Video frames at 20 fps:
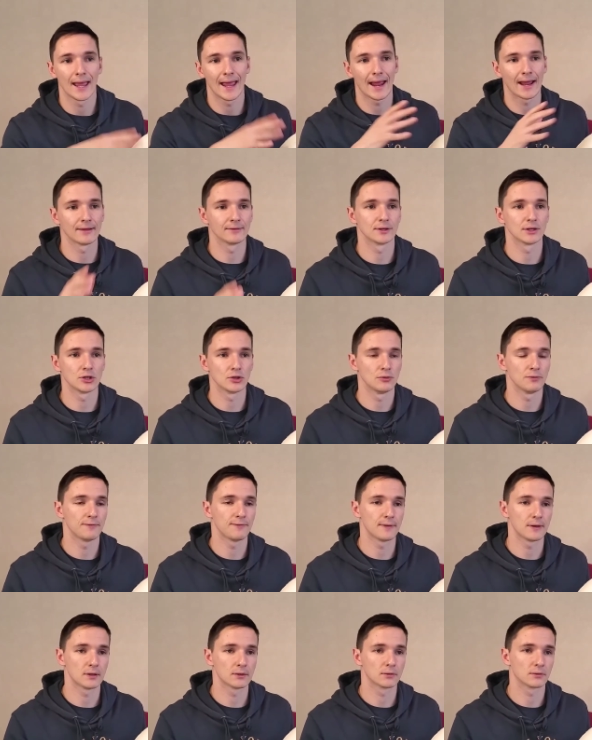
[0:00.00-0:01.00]
and then you
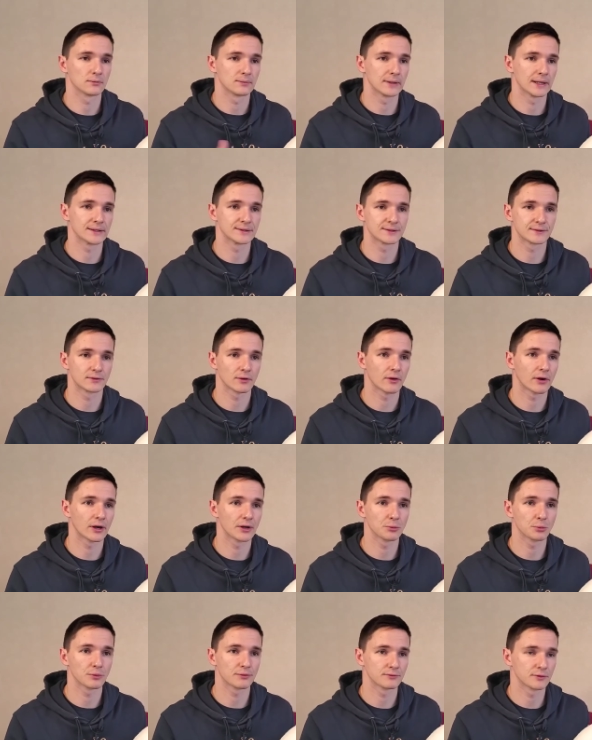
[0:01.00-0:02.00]
feel less
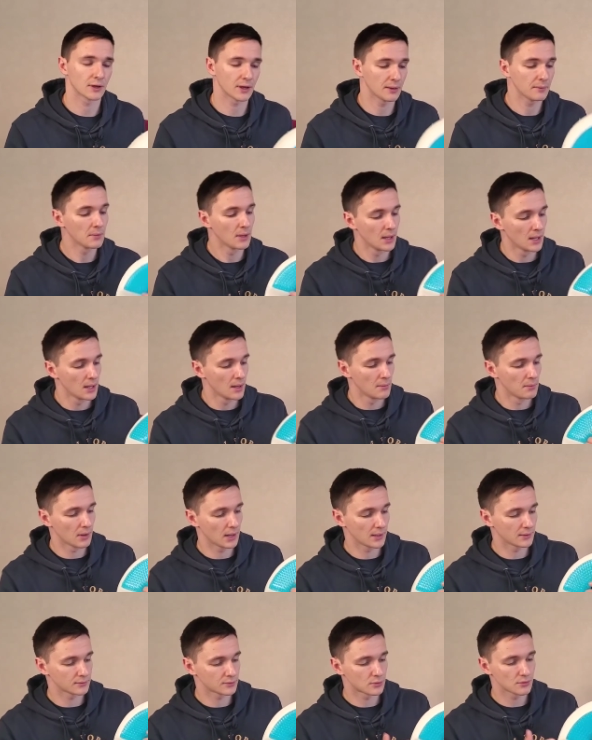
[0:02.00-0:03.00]
tired with time.
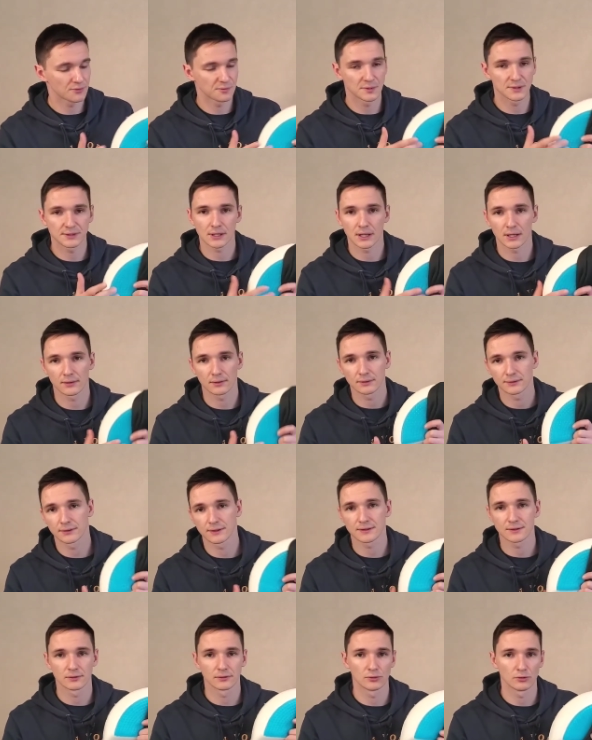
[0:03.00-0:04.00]
But truth be said, it
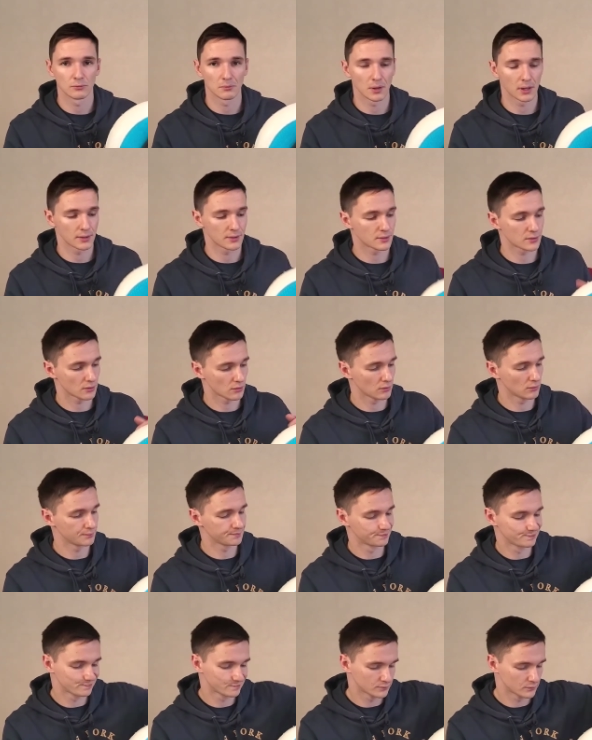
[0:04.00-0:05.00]
doesn't do much, so
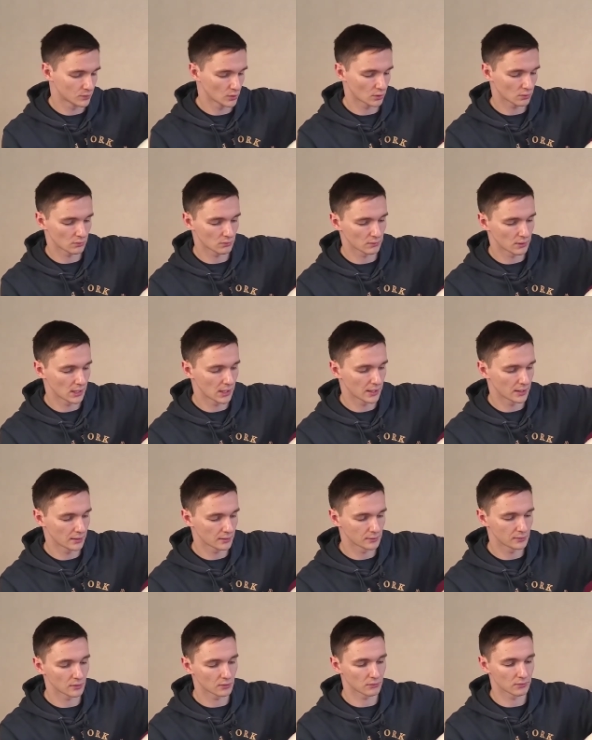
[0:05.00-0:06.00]
not really,
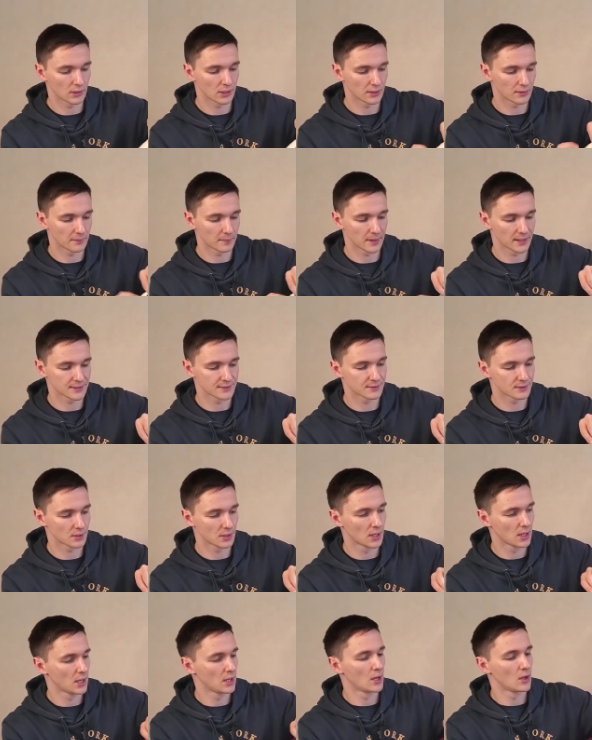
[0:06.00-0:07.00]
not really the best
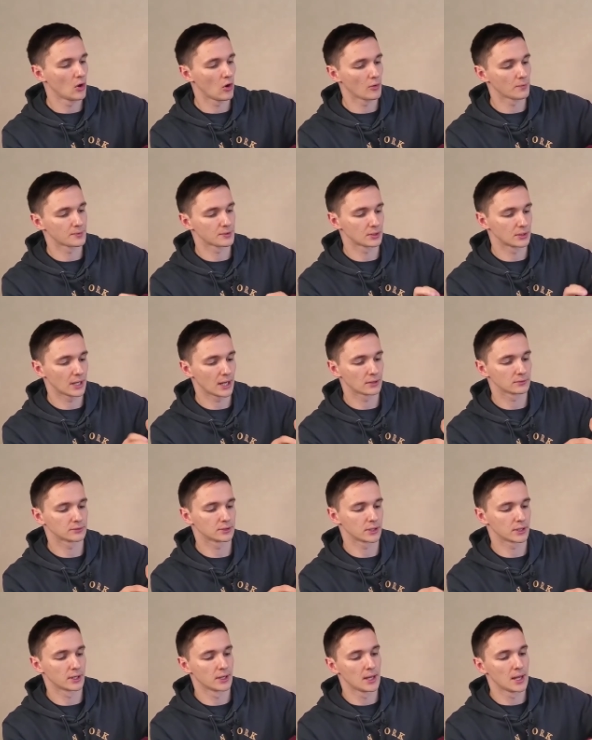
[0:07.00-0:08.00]
option out
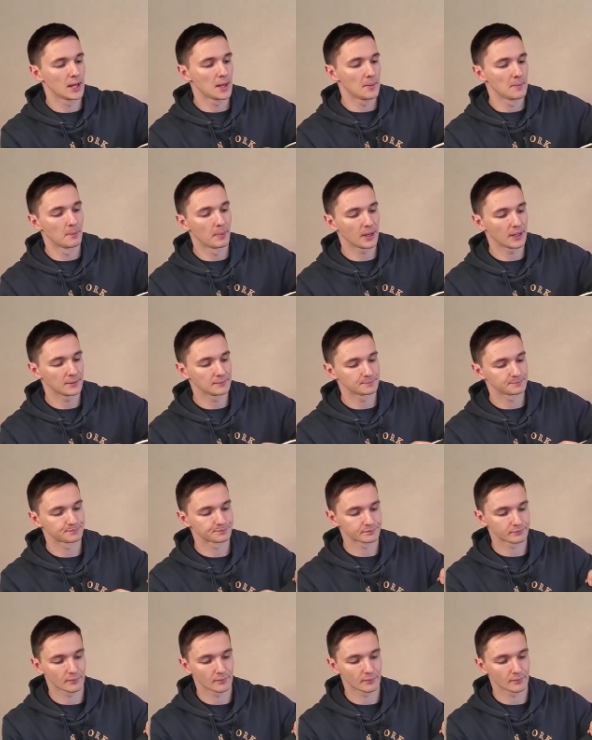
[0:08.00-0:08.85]
there. But